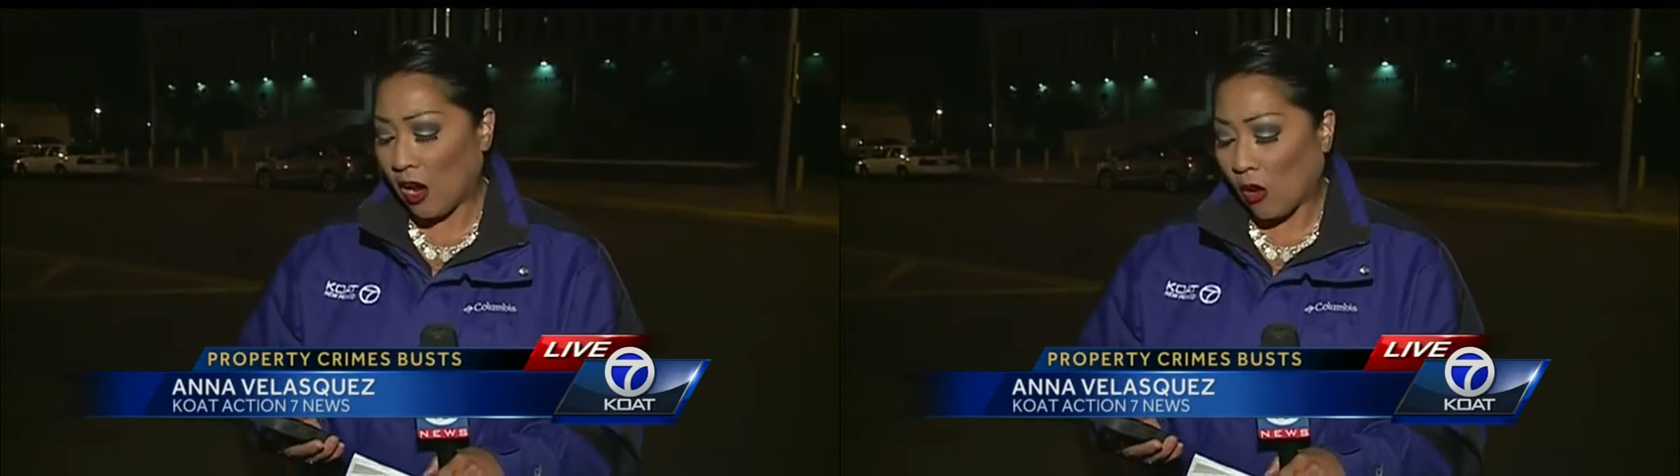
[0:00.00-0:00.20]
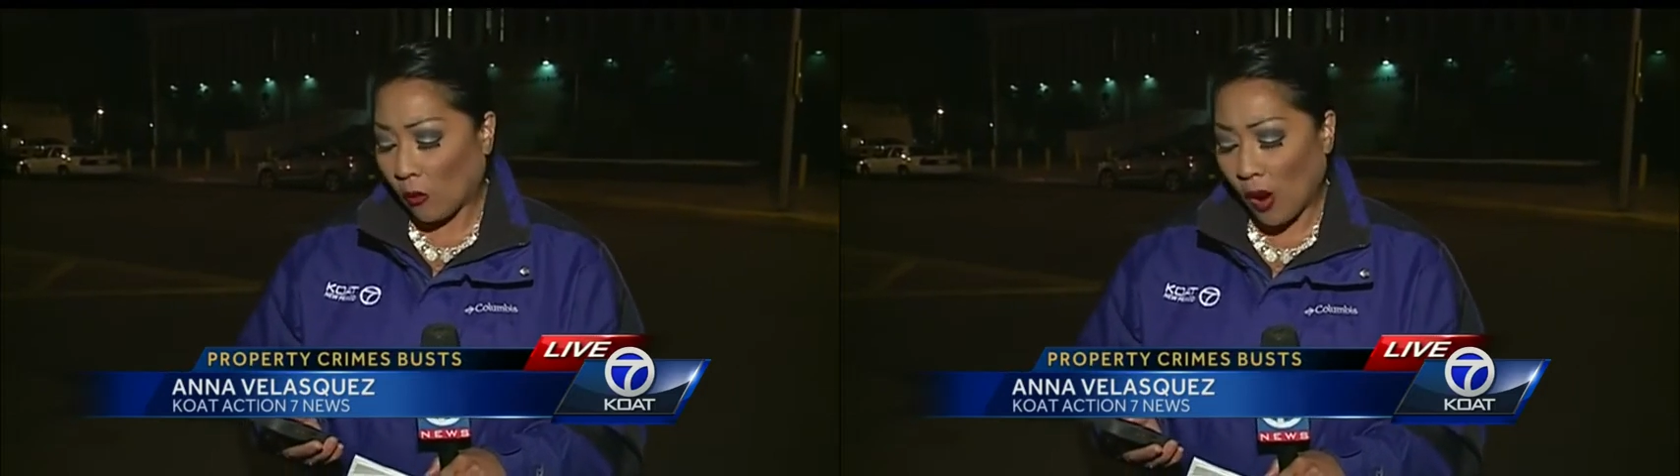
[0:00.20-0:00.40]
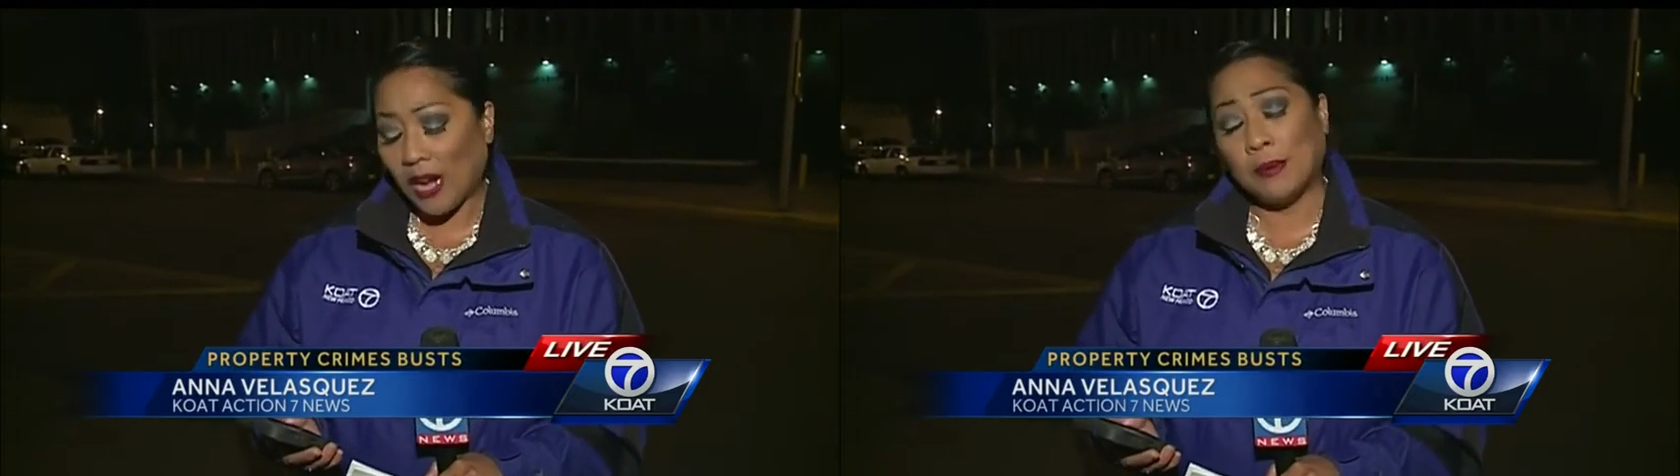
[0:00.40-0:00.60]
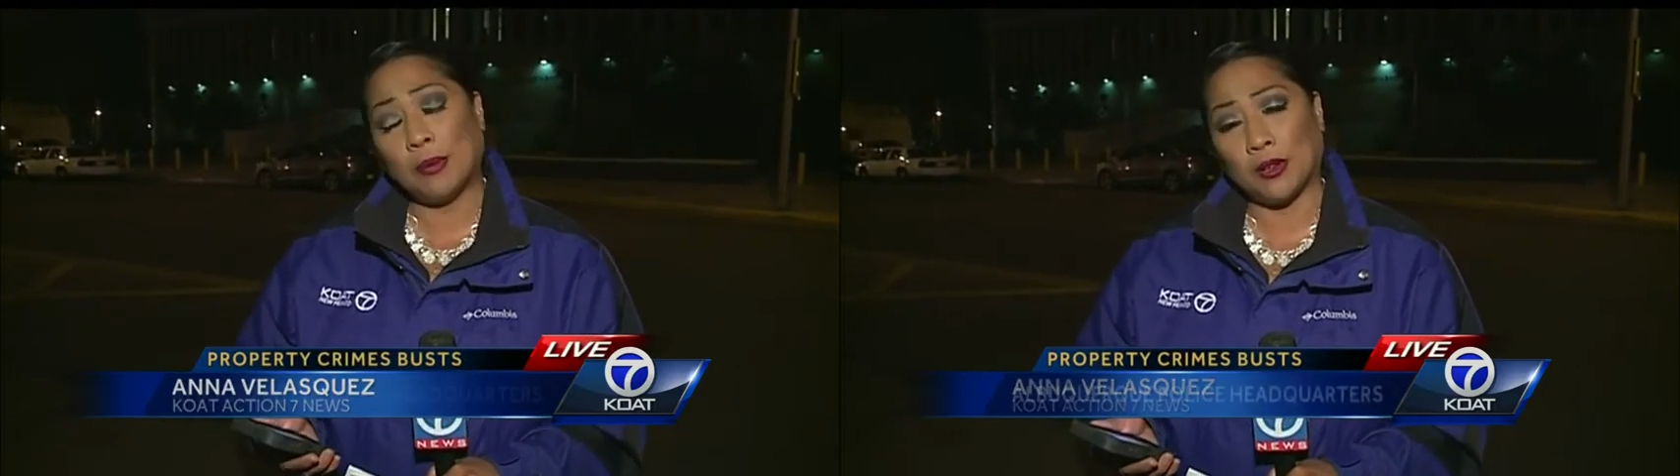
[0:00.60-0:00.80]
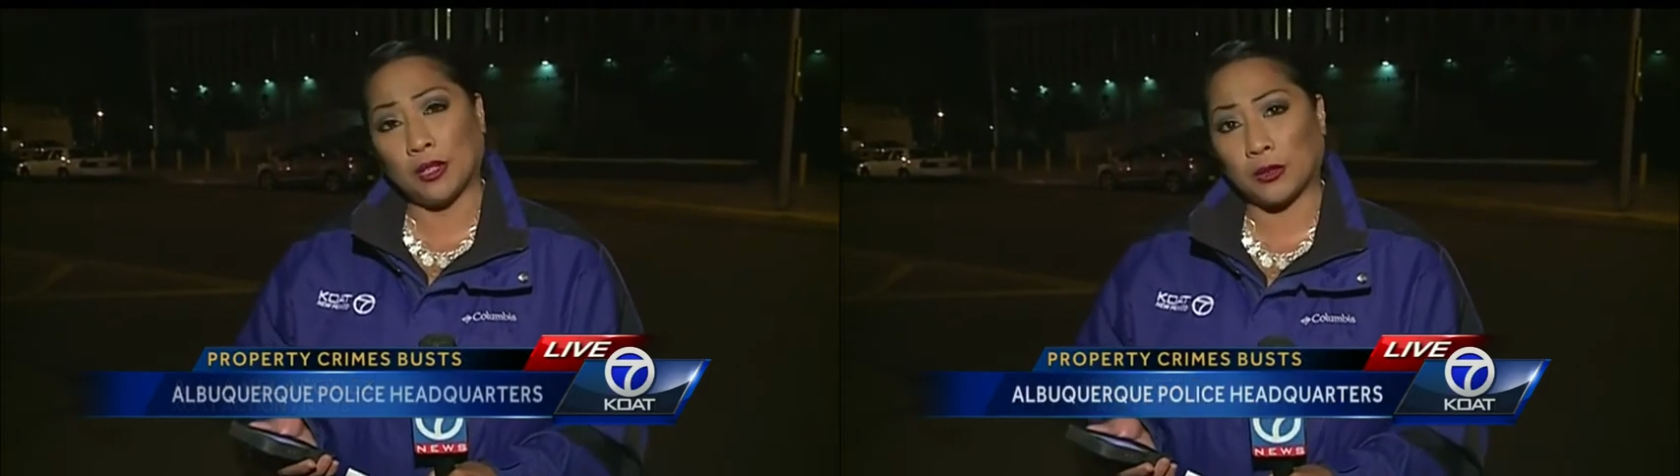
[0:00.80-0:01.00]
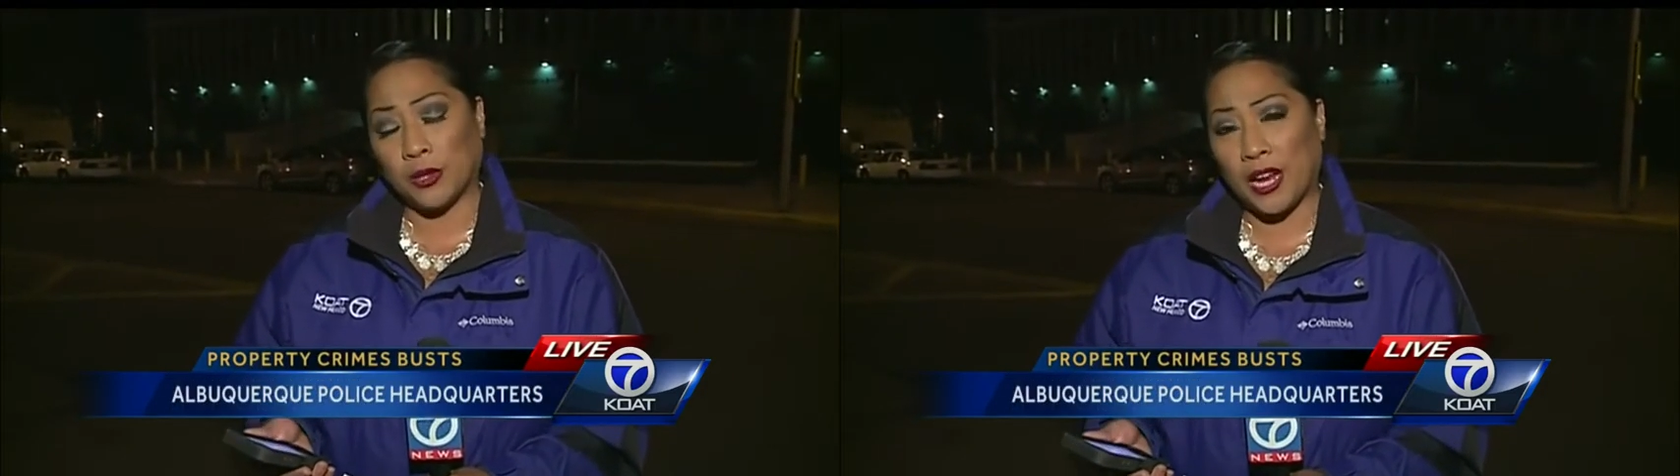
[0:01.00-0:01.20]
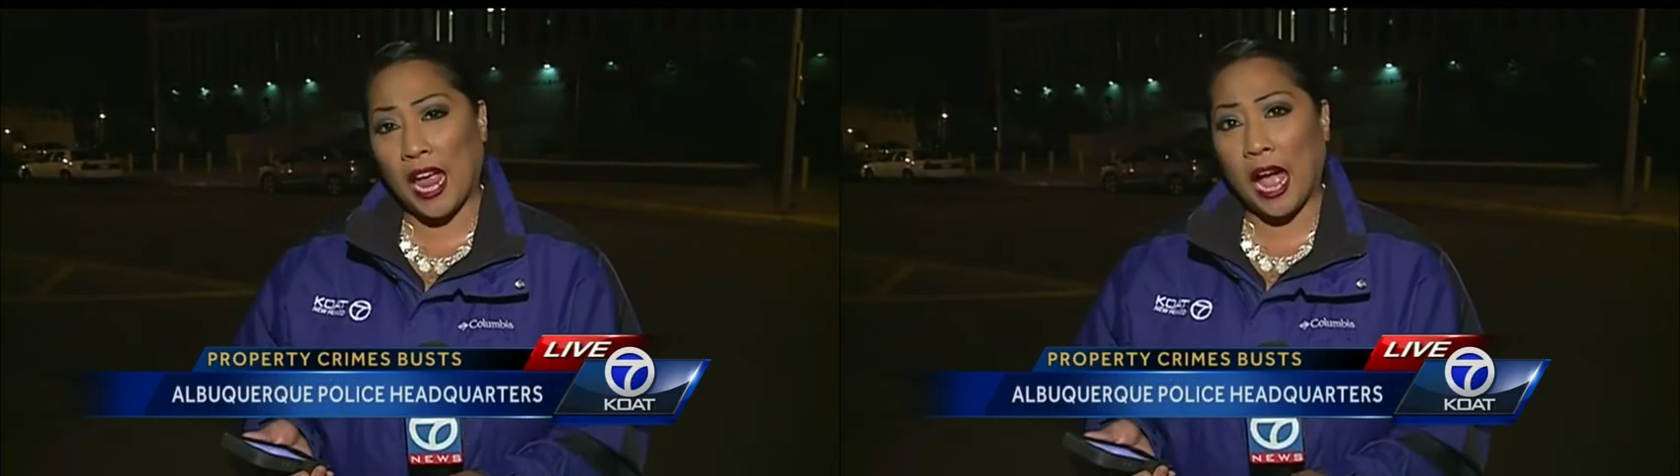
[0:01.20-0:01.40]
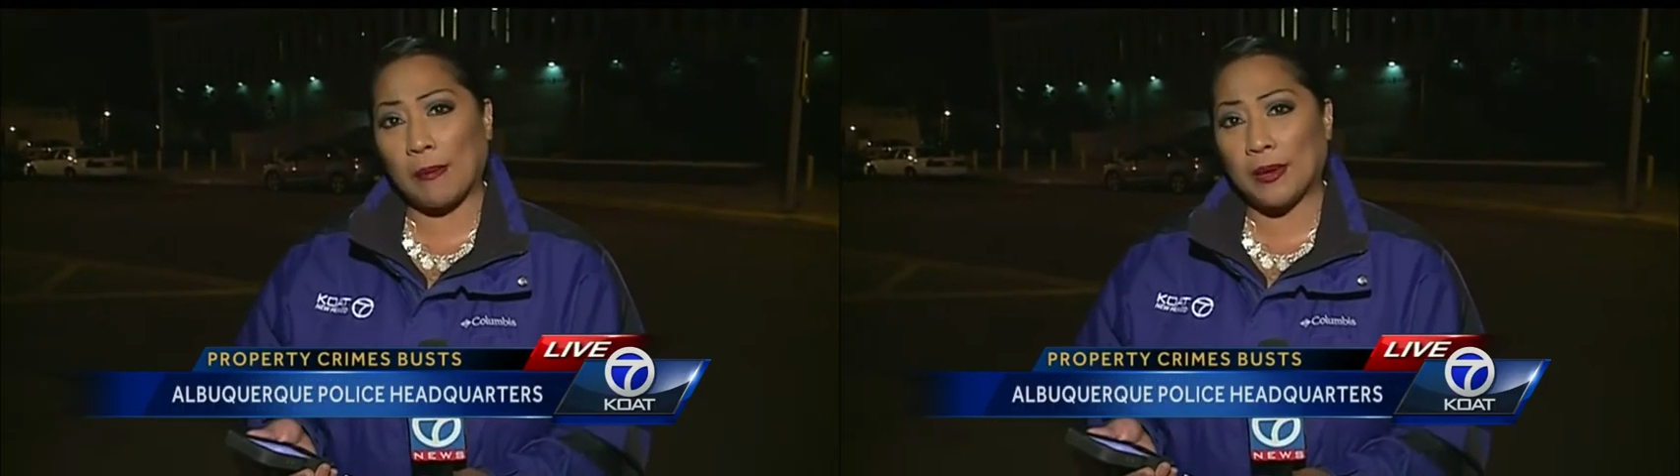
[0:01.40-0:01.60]
one burglary
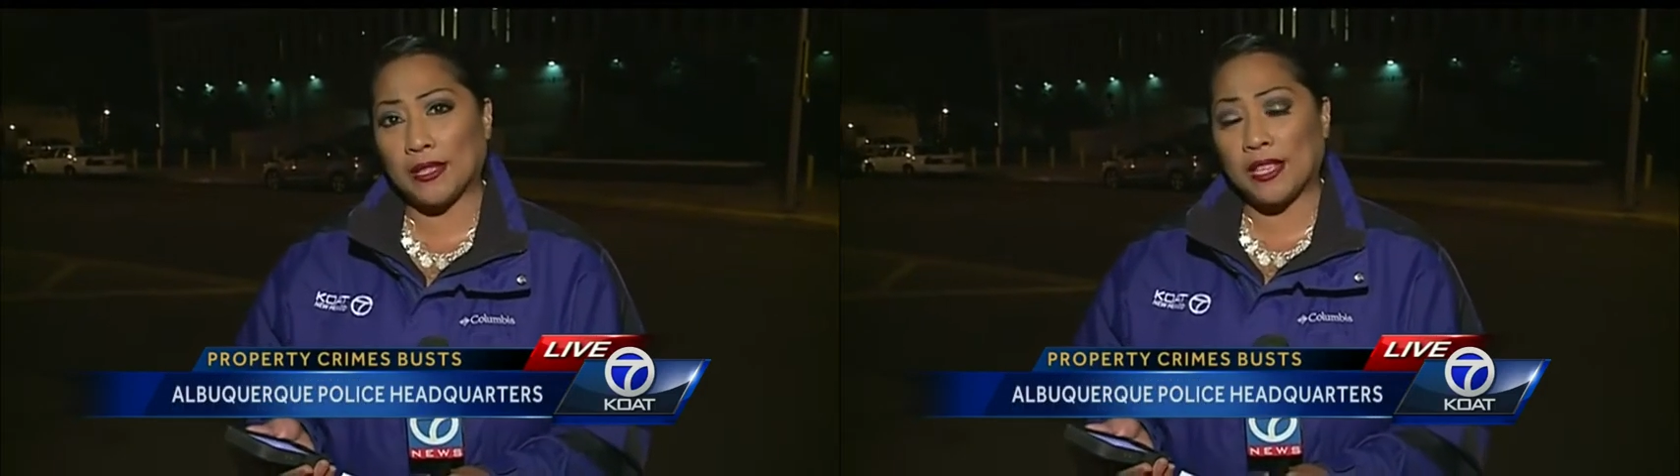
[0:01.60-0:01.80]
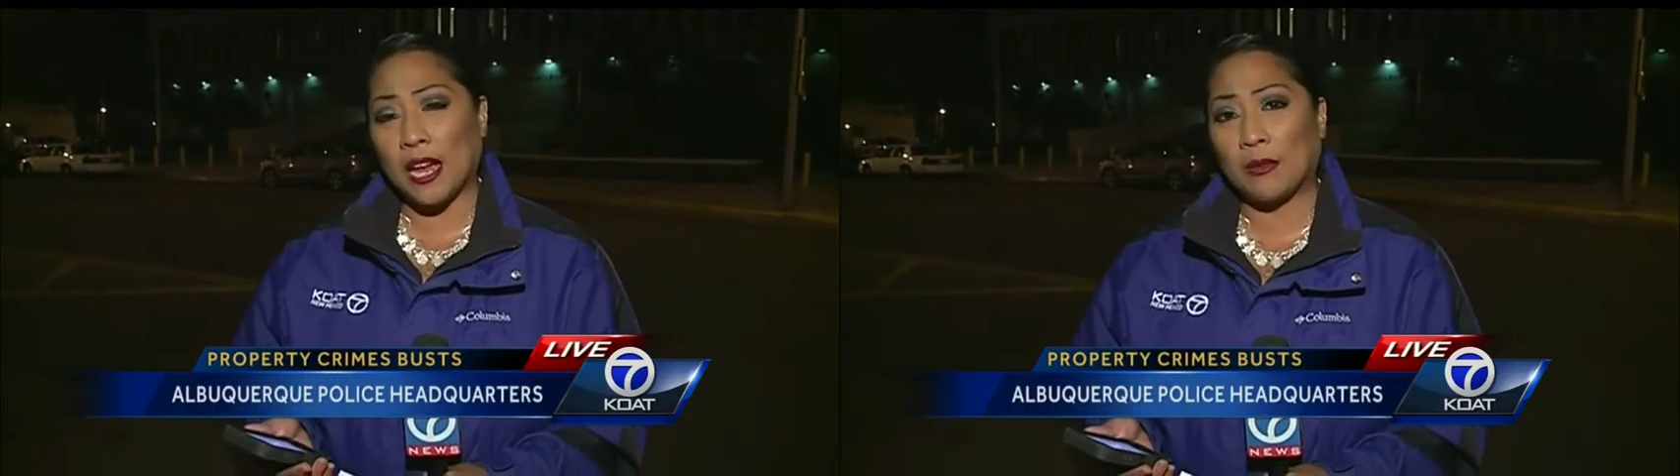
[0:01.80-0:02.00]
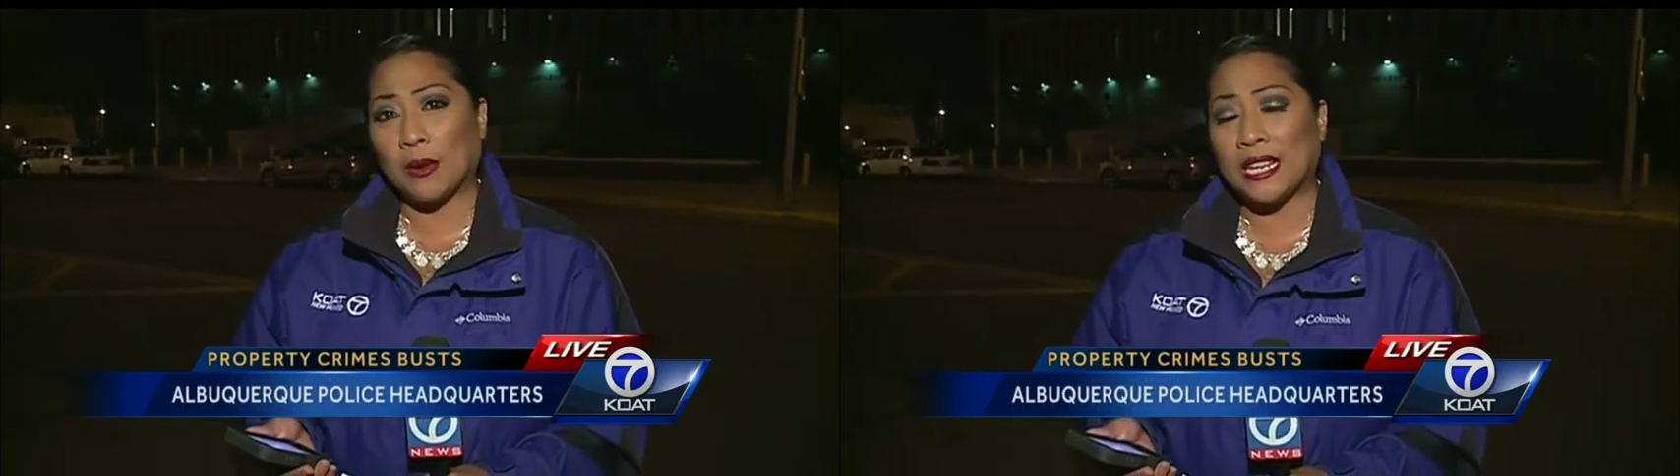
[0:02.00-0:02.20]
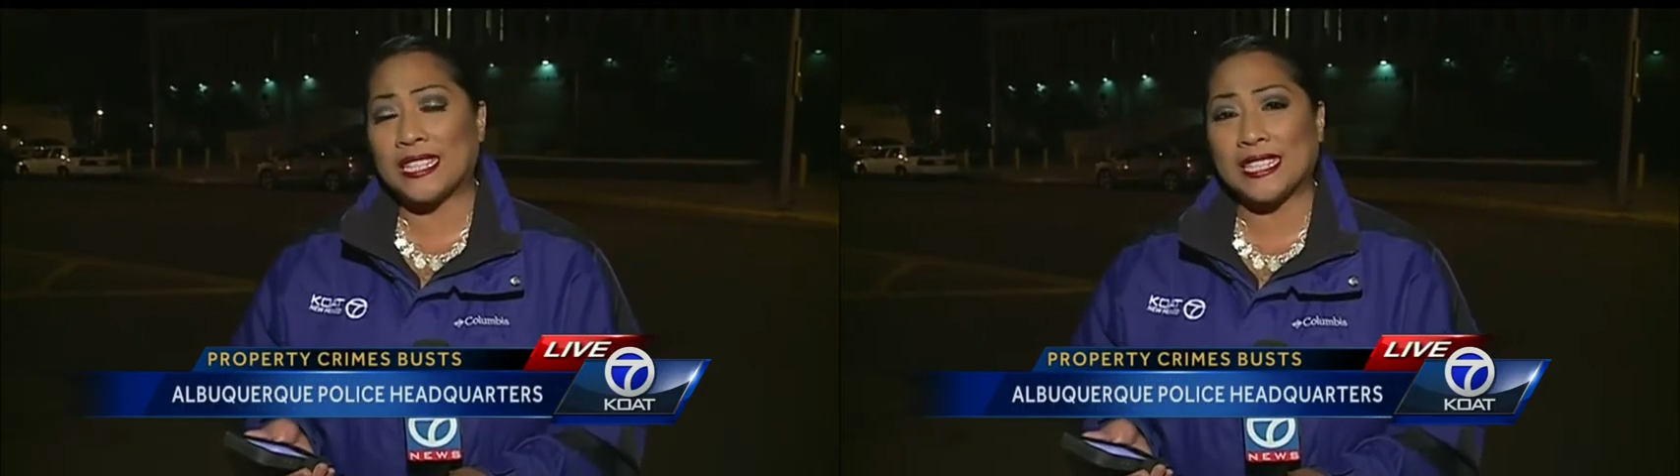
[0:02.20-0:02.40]
happens every